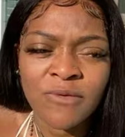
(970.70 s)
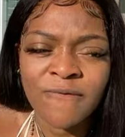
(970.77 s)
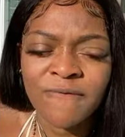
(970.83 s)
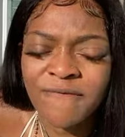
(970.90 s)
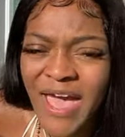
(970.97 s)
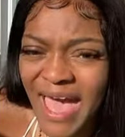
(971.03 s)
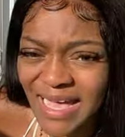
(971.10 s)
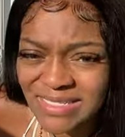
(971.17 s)

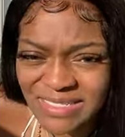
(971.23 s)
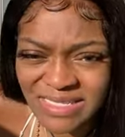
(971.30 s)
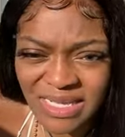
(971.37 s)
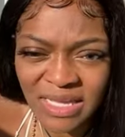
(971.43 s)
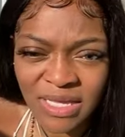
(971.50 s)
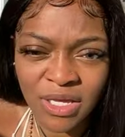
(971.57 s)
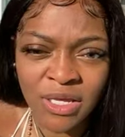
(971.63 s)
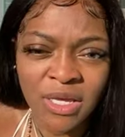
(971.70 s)

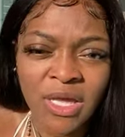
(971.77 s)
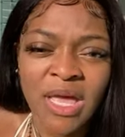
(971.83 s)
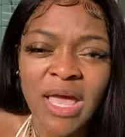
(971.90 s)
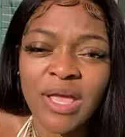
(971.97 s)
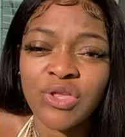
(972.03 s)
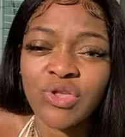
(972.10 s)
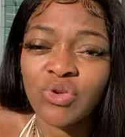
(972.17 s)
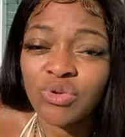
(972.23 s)
fasting
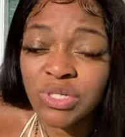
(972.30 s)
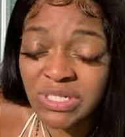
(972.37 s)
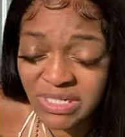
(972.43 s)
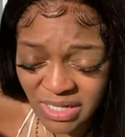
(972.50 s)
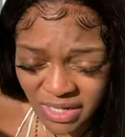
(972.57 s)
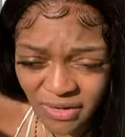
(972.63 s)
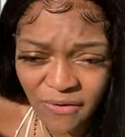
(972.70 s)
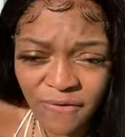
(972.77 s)
and you
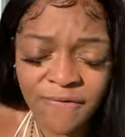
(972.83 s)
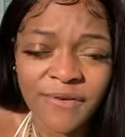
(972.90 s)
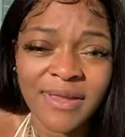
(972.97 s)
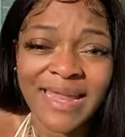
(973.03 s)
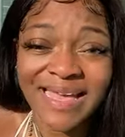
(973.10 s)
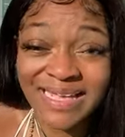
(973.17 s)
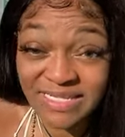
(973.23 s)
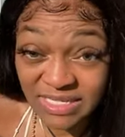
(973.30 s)
still feel
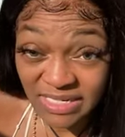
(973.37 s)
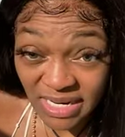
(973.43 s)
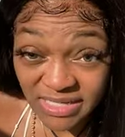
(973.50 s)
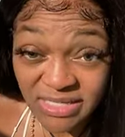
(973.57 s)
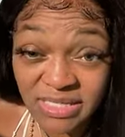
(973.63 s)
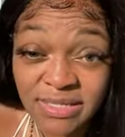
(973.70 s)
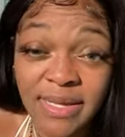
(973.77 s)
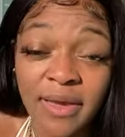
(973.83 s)
like it's
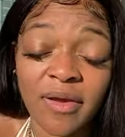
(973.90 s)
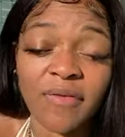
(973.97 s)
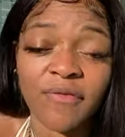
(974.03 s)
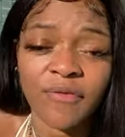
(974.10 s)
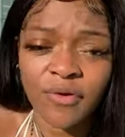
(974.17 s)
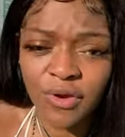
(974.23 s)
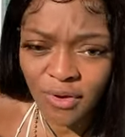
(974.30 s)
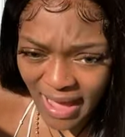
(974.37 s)
necessary
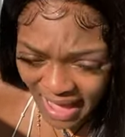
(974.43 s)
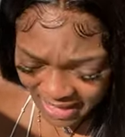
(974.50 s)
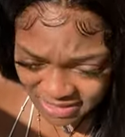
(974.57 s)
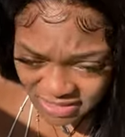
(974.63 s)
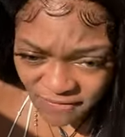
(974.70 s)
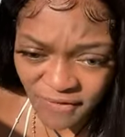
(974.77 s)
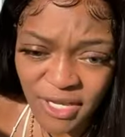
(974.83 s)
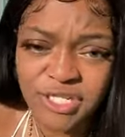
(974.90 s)
for your
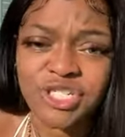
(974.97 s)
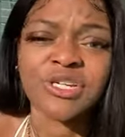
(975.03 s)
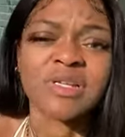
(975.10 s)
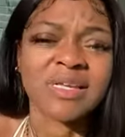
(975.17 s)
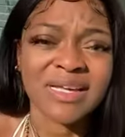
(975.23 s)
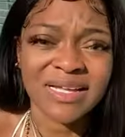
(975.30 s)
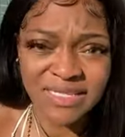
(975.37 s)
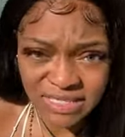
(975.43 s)
activation,
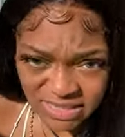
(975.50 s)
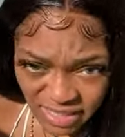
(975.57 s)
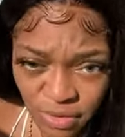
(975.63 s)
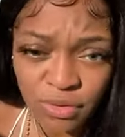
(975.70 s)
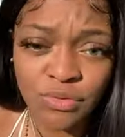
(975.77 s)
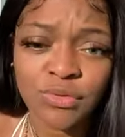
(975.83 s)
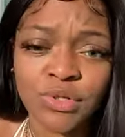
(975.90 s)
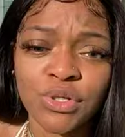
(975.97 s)

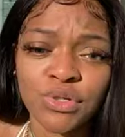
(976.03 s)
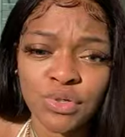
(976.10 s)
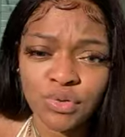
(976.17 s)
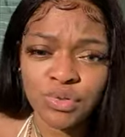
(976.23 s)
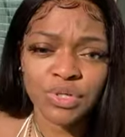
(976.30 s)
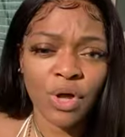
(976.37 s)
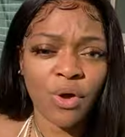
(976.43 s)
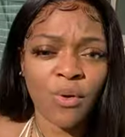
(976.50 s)
continue to do
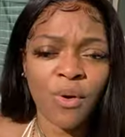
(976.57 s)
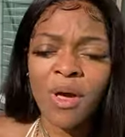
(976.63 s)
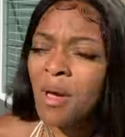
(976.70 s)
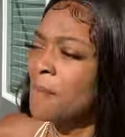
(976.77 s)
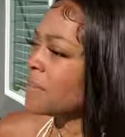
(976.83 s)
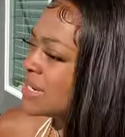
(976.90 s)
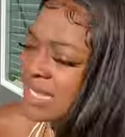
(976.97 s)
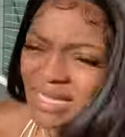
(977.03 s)
so.
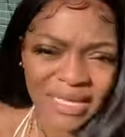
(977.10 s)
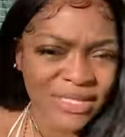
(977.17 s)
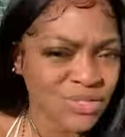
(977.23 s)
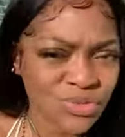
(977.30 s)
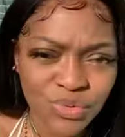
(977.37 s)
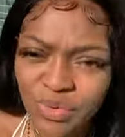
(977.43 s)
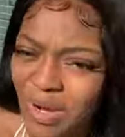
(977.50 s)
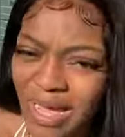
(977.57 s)
Please
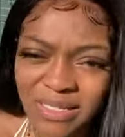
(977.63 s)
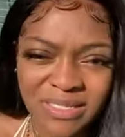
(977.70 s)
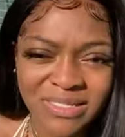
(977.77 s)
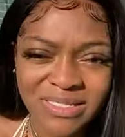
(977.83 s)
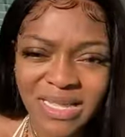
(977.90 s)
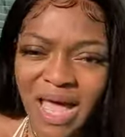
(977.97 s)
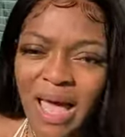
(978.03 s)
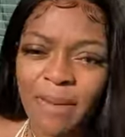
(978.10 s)
do not
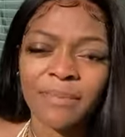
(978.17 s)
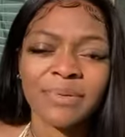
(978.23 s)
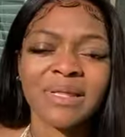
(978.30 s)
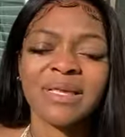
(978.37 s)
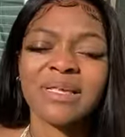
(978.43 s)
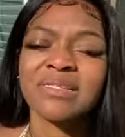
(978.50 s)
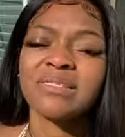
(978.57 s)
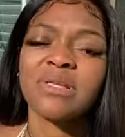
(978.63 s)
stop.
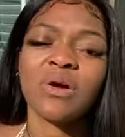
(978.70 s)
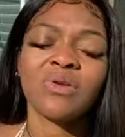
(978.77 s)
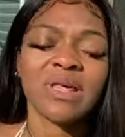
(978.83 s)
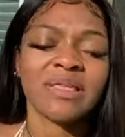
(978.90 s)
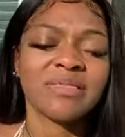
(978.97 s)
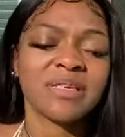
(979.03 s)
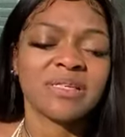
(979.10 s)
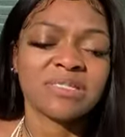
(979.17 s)
Please don't
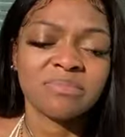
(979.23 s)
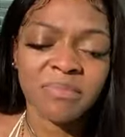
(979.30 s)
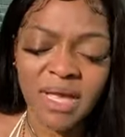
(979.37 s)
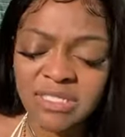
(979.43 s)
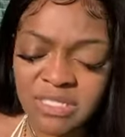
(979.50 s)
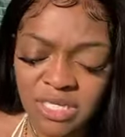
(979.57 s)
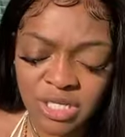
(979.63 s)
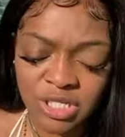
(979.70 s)
let this
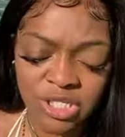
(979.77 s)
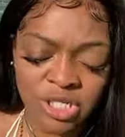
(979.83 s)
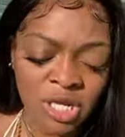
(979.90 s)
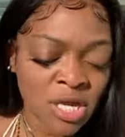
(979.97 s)
message